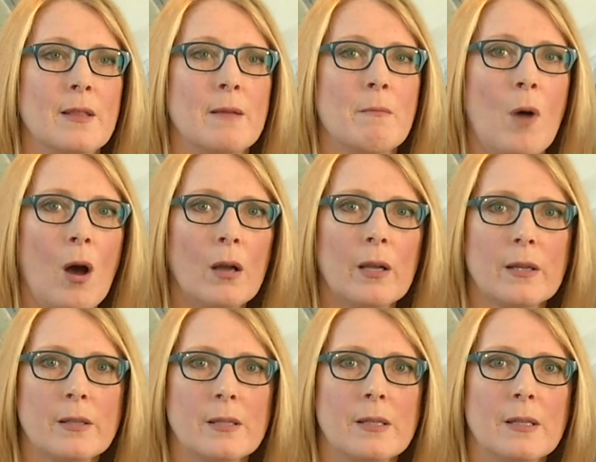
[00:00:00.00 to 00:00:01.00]
the
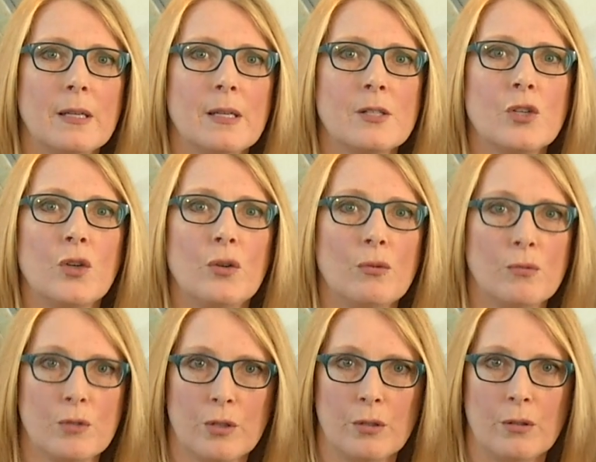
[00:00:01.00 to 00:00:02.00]
market is
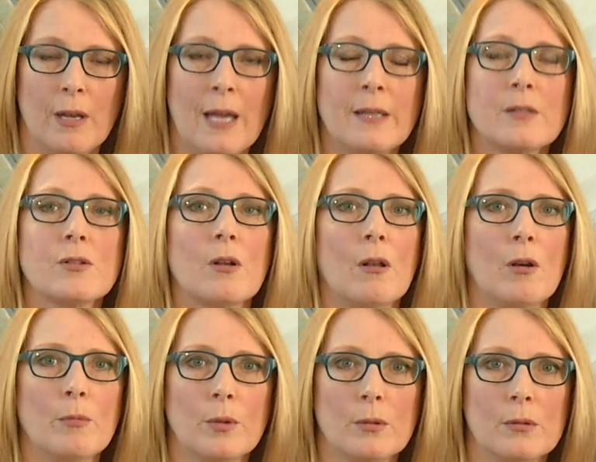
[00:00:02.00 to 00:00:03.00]
huge and it's
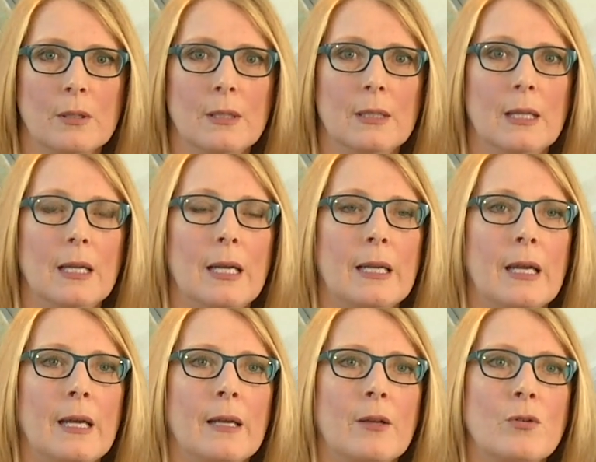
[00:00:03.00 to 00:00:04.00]
global. And
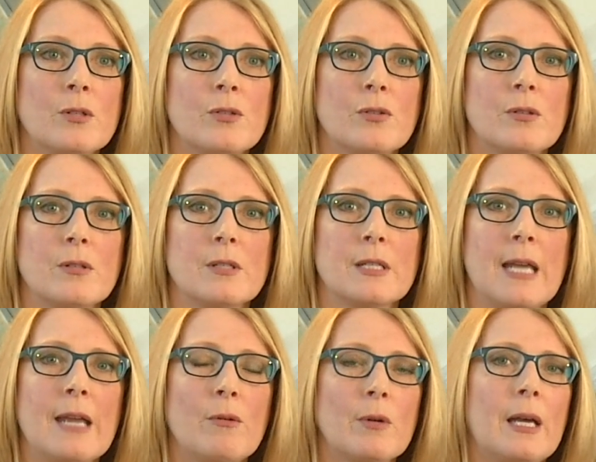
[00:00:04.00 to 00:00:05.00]
I could
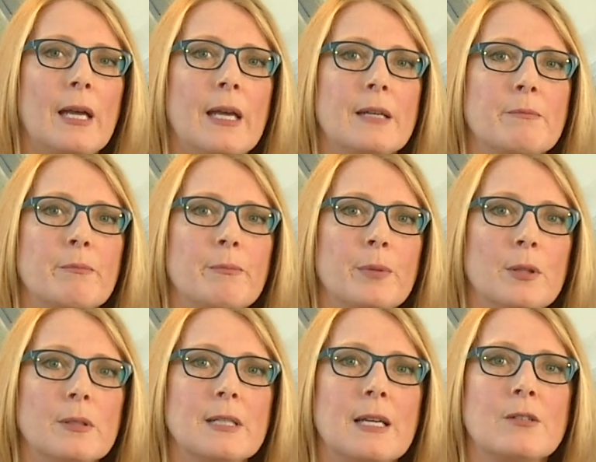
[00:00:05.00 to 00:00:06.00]
take what I had
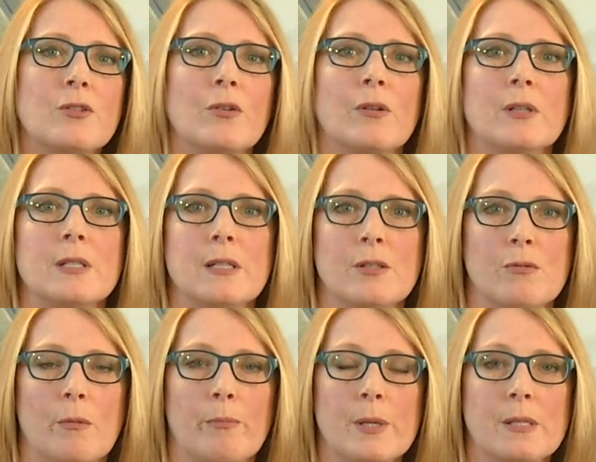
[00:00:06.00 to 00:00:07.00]
built and turn it
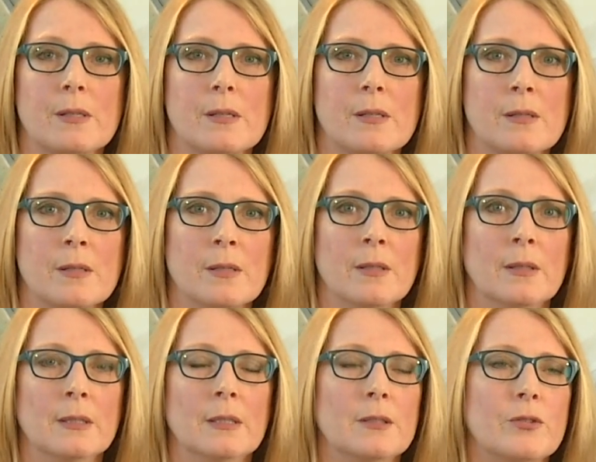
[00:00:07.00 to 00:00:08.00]
into a business.
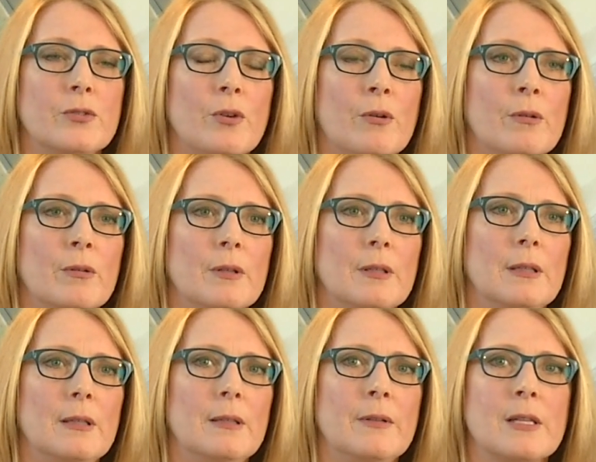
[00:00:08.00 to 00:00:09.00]
So
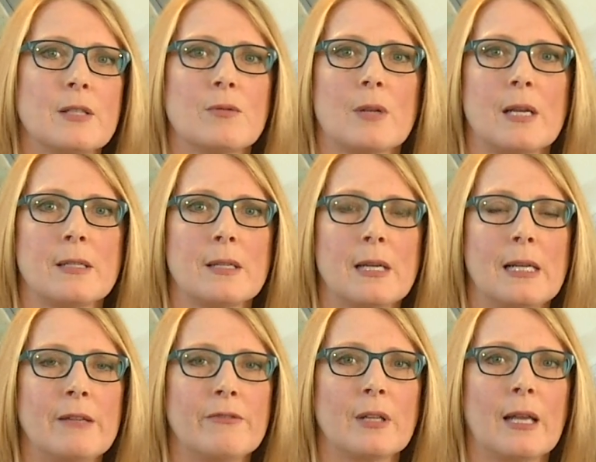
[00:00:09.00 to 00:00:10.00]
that's what I did. I
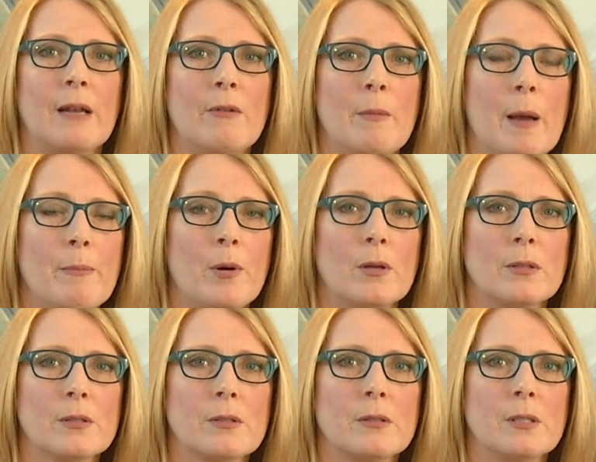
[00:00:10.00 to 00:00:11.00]
left the gallery, my
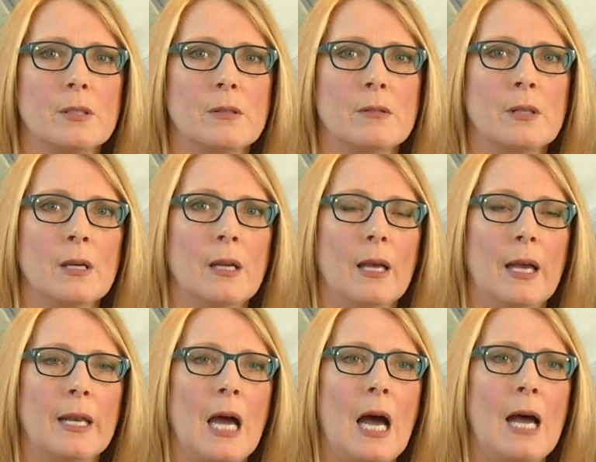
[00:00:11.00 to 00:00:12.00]
partners continued,
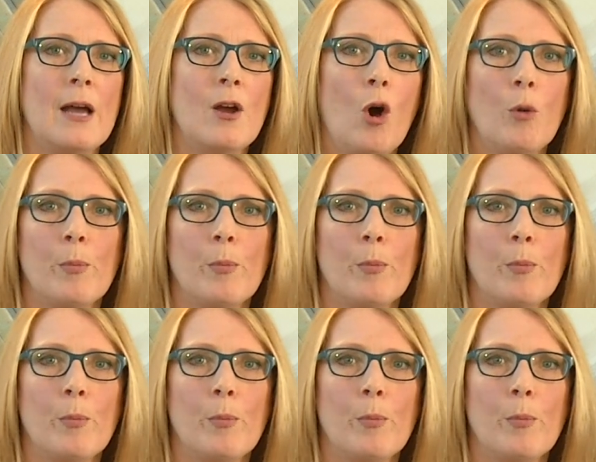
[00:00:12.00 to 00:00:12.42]
and I